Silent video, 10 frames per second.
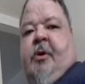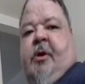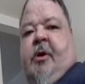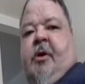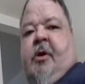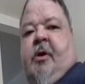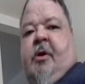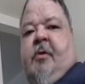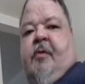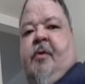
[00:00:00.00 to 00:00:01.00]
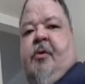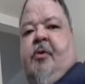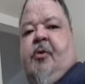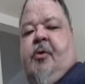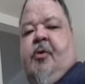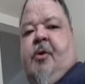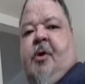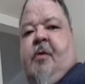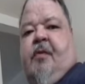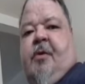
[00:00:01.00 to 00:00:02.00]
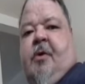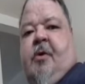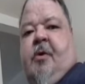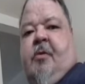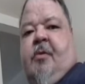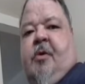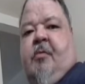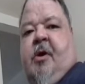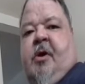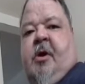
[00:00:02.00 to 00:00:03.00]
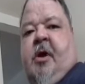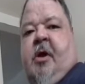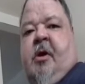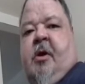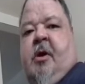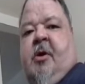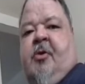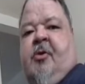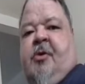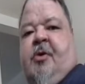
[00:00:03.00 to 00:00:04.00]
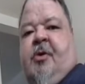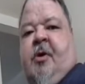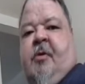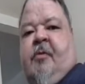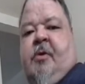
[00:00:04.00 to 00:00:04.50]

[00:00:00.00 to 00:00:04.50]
eating a lot of foods and stuff, that your body kind of cleanses itself.